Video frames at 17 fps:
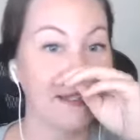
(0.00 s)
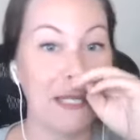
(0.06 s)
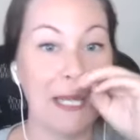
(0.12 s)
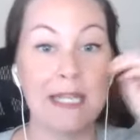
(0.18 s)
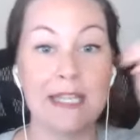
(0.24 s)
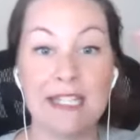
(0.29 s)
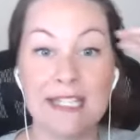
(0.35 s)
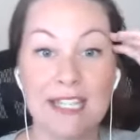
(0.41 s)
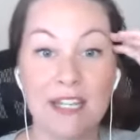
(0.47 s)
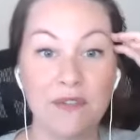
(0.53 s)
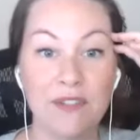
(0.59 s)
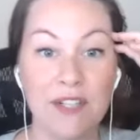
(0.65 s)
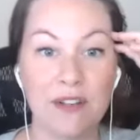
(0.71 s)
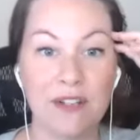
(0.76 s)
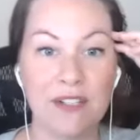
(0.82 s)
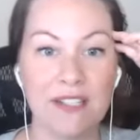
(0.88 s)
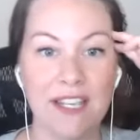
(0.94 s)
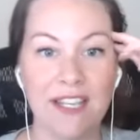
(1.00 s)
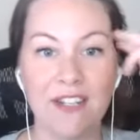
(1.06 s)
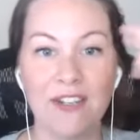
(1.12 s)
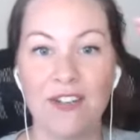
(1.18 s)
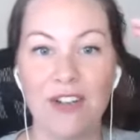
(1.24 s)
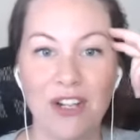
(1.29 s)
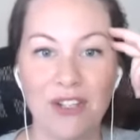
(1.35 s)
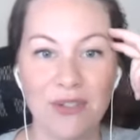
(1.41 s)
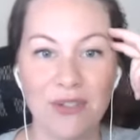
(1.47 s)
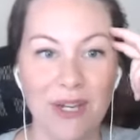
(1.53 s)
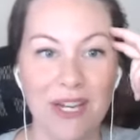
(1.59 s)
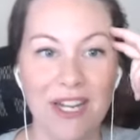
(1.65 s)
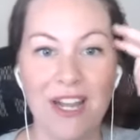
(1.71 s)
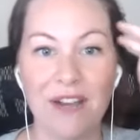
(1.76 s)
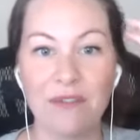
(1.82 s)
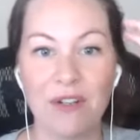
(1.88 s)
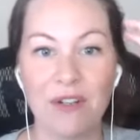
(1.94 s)
Like the self-doubt is like, you're not doing
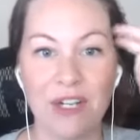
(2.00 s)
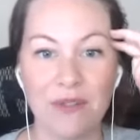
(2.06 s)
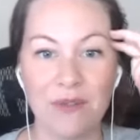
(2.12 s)
enough.